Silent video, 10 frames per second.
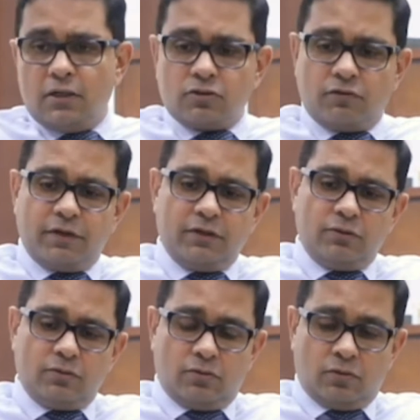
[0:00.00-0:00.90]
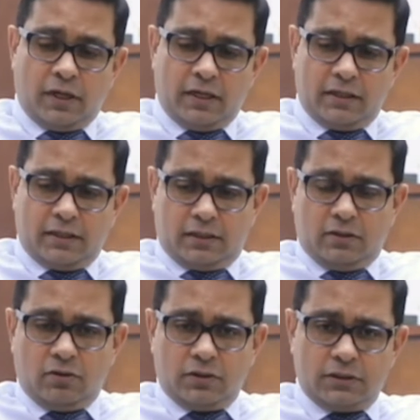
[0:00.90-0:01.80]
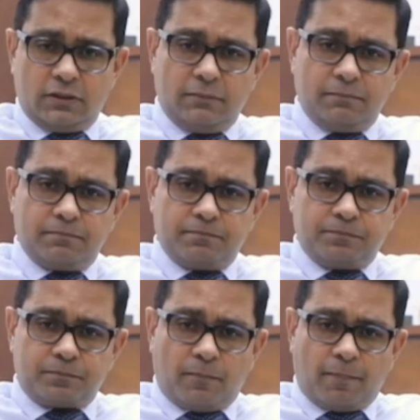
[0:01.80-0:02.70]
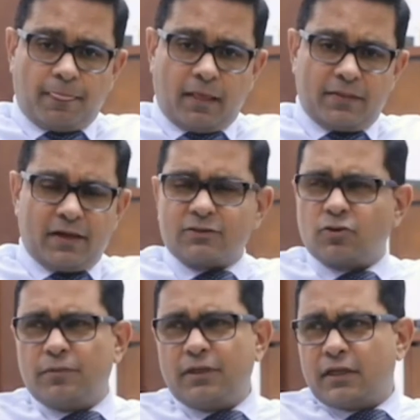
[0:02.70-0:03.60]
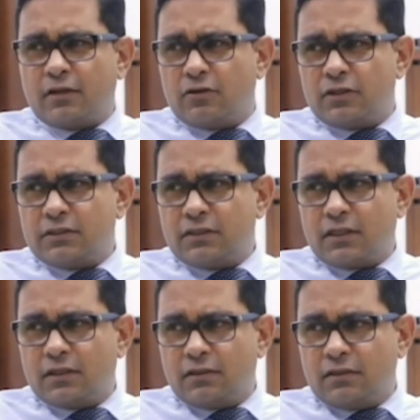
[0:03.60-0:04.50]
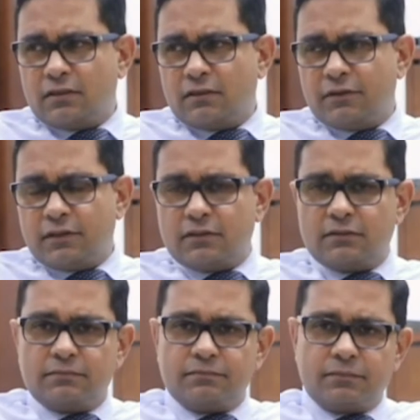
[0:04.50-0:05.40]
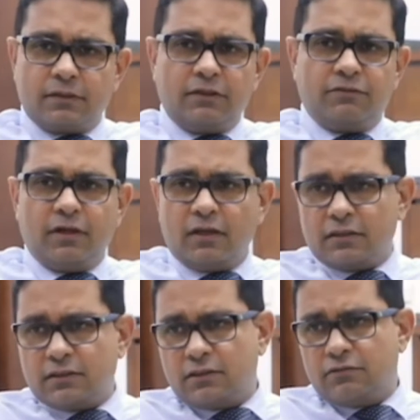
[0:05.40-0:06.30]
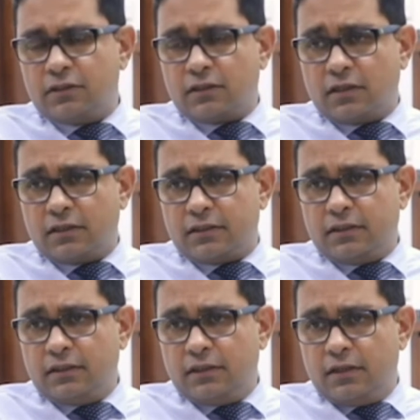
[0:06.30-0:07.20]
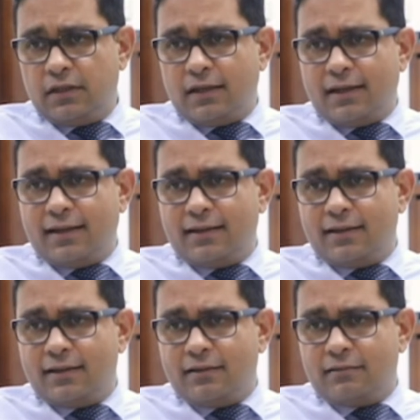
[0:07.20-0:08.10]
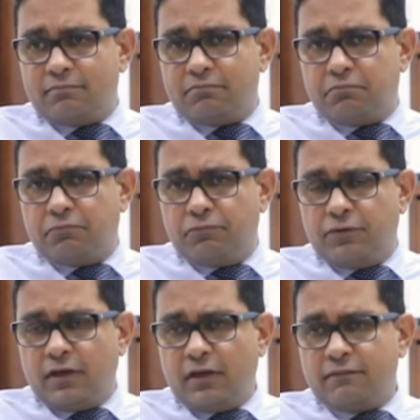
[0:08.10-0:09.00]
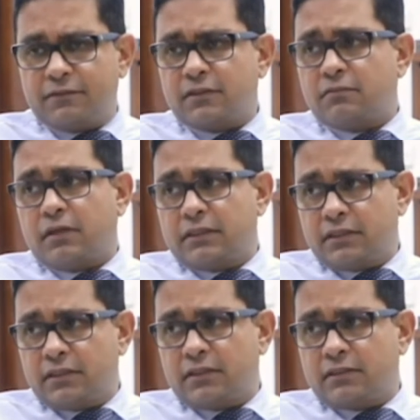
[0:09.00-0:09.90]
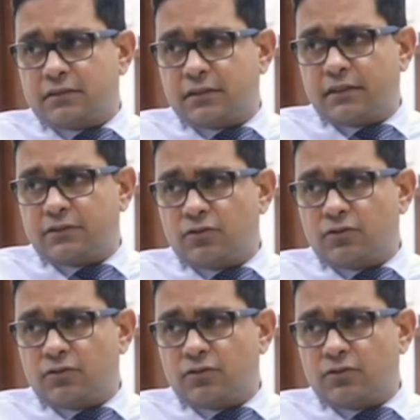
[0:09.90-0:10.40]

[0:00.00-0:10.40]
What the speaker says: So when you look at a technology, there are so many technologies in the world, right? We are a third world country, and we have certain budgetary constraints.